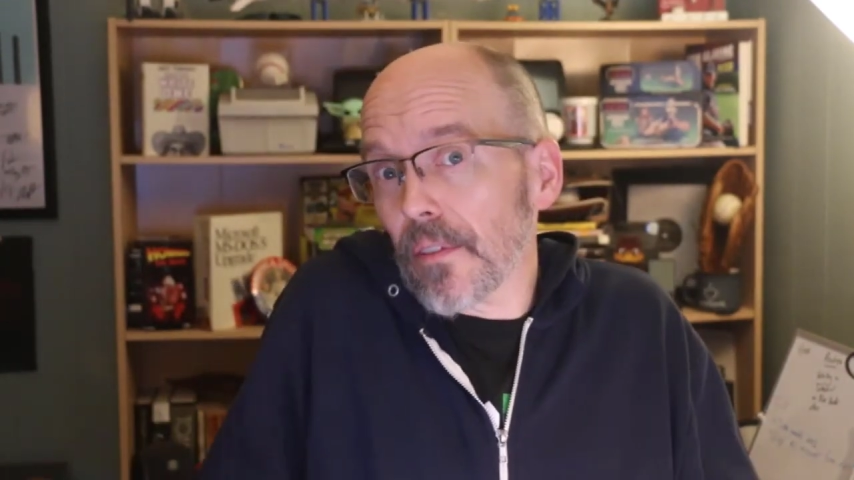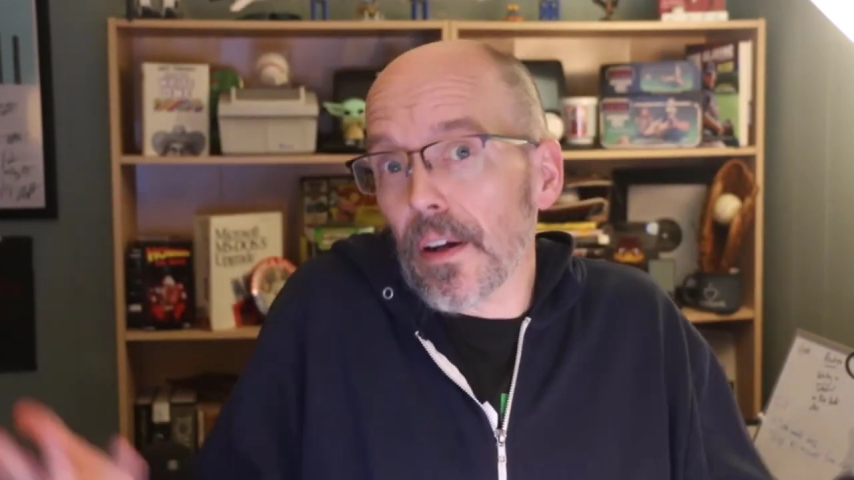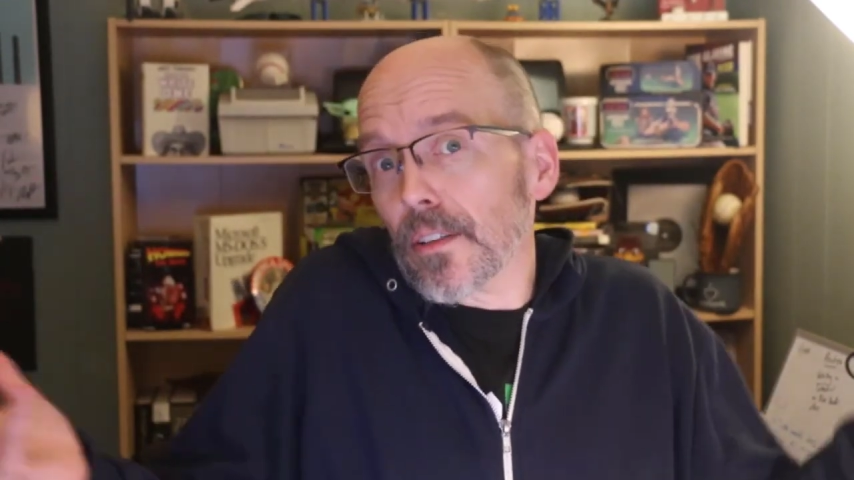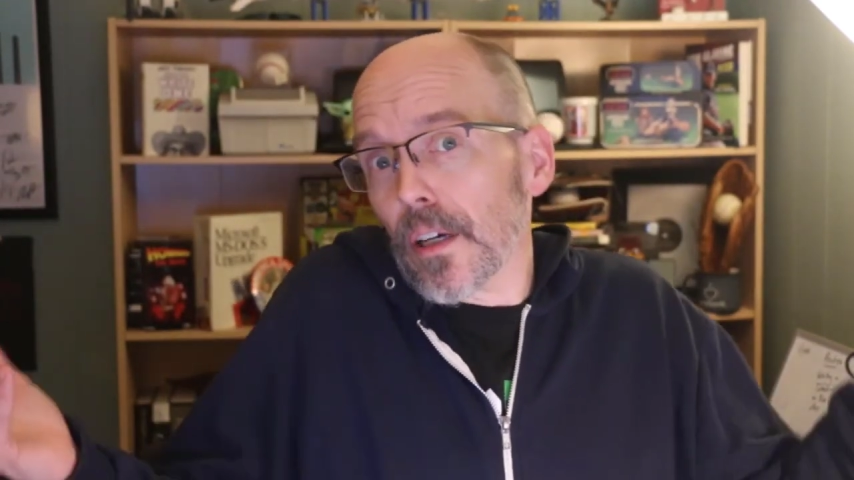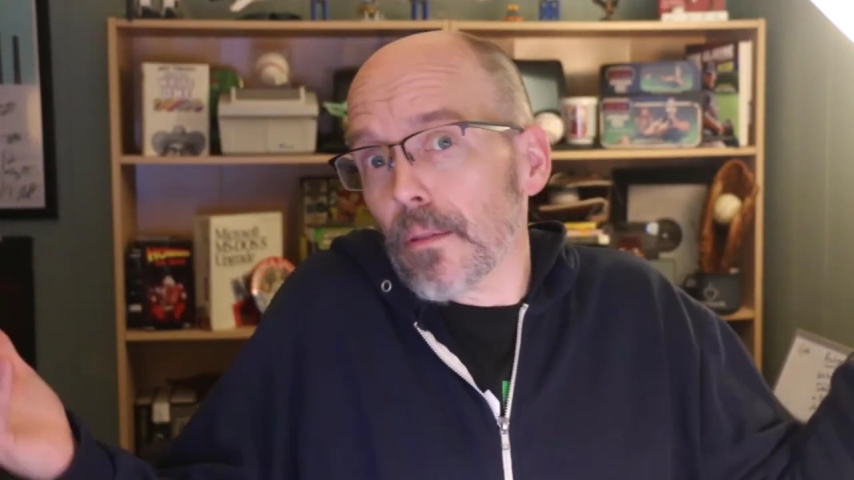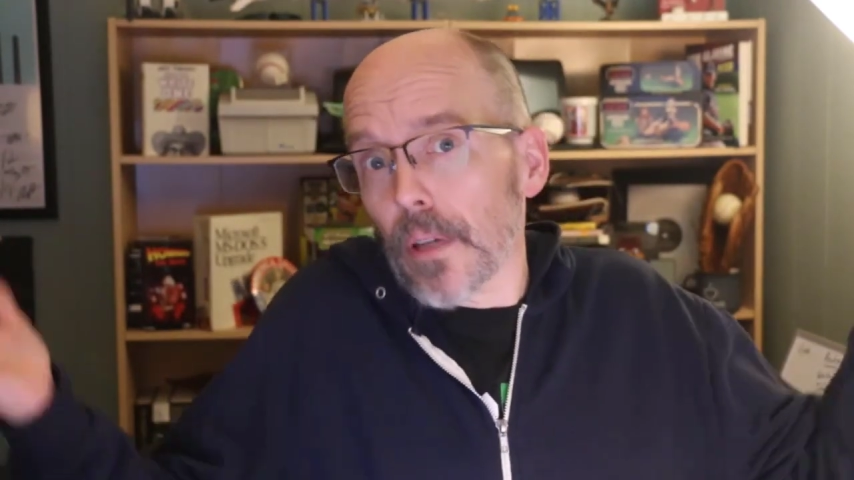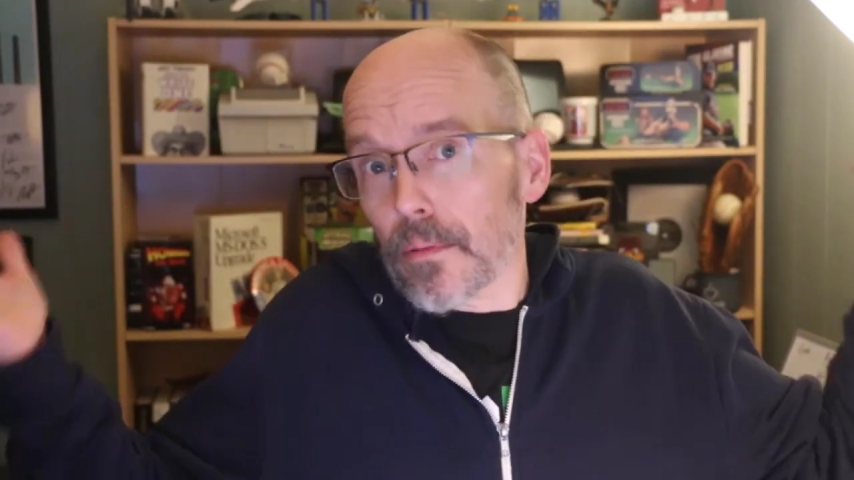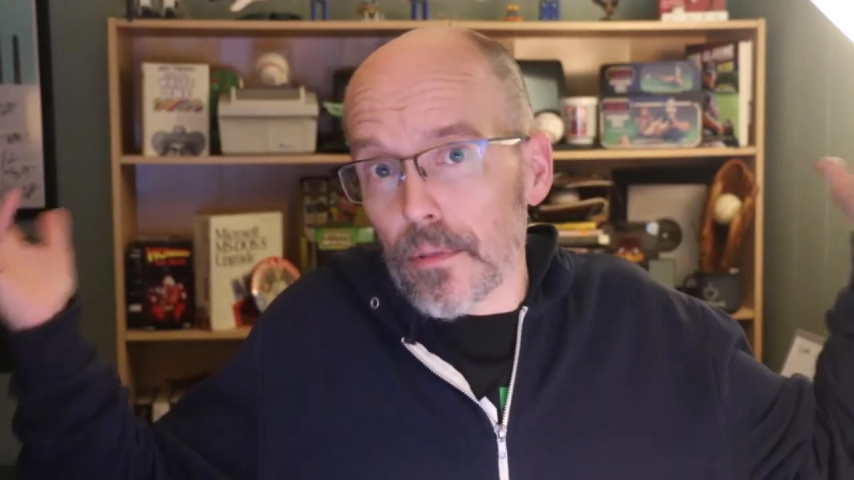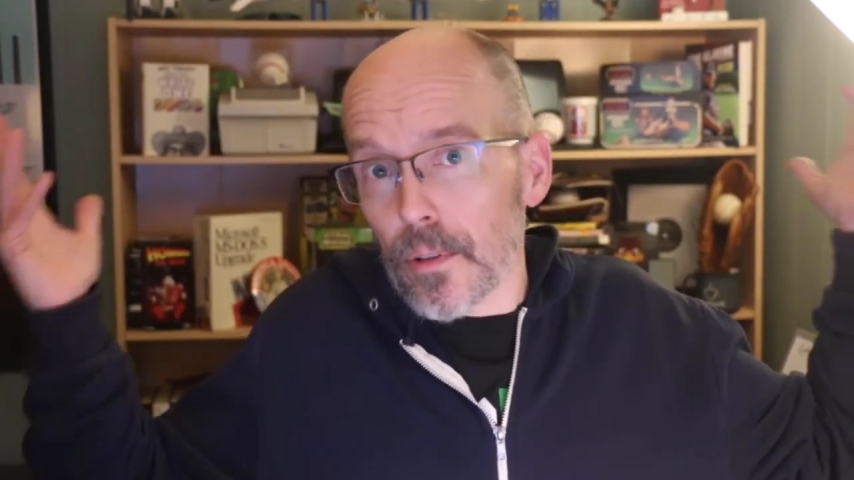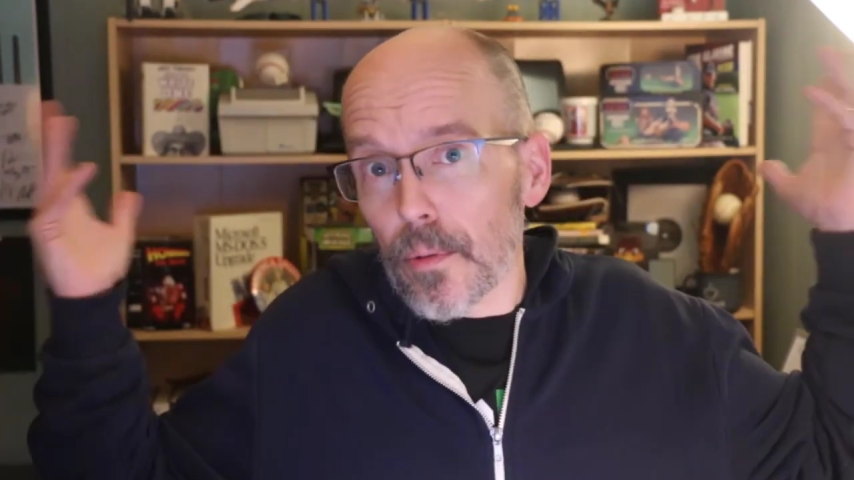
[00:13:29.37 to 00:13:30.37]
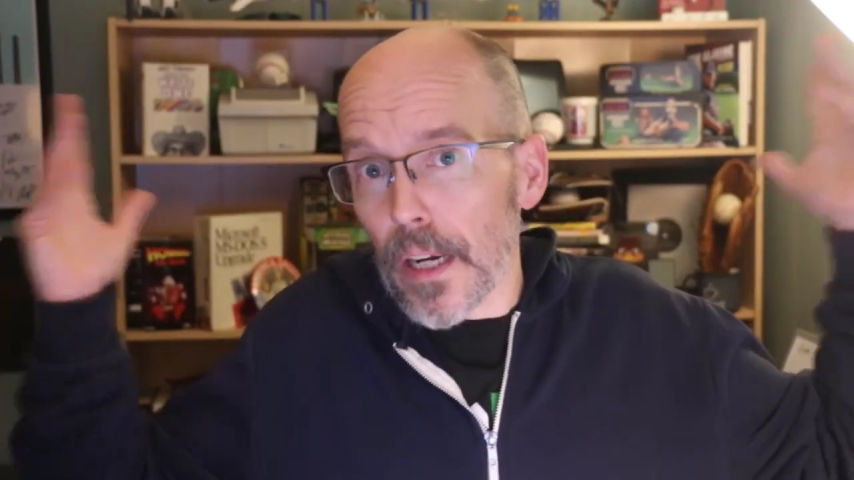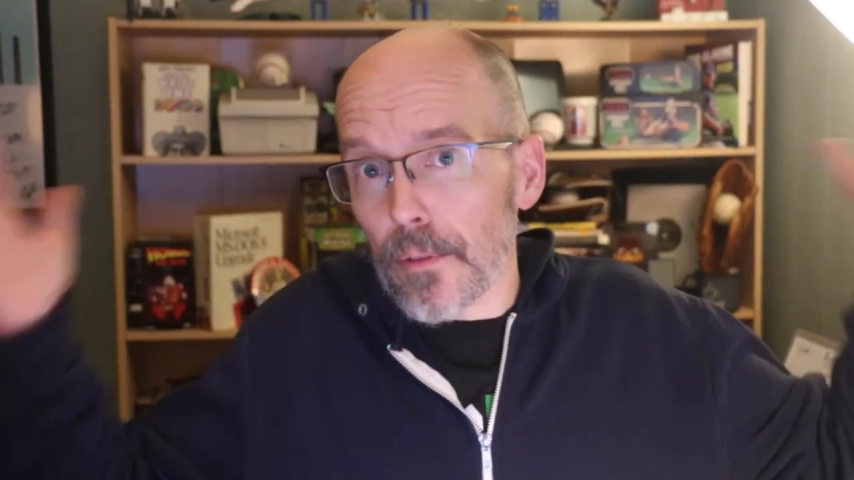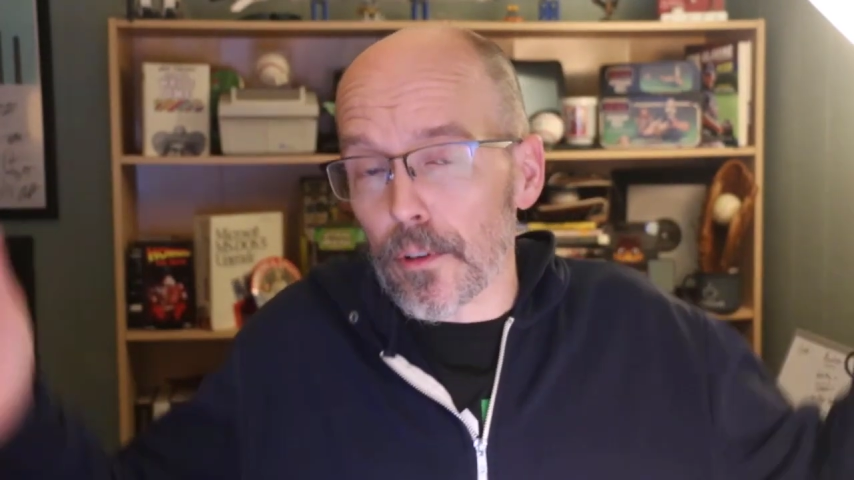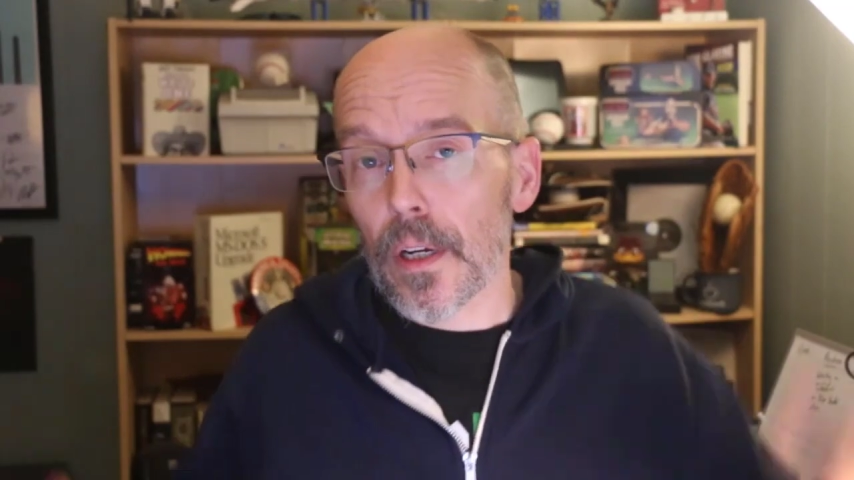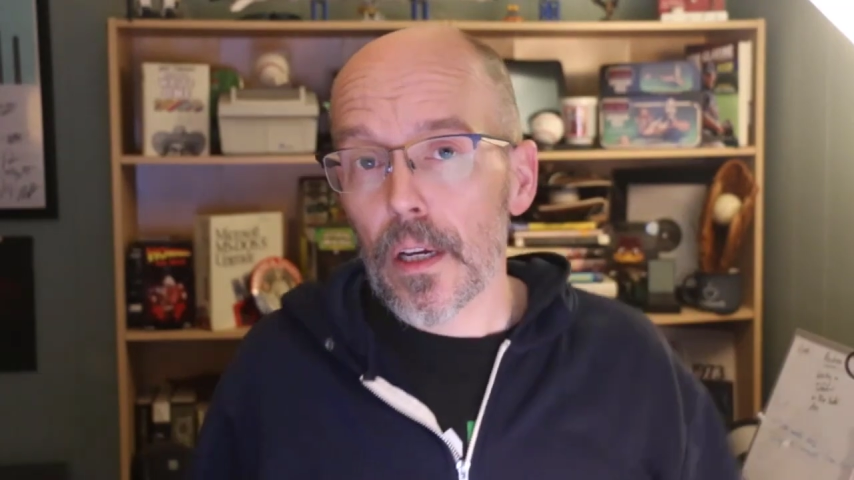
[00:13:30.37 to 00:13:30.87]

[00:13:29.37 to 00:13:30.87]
I don't know. I'll do whatever.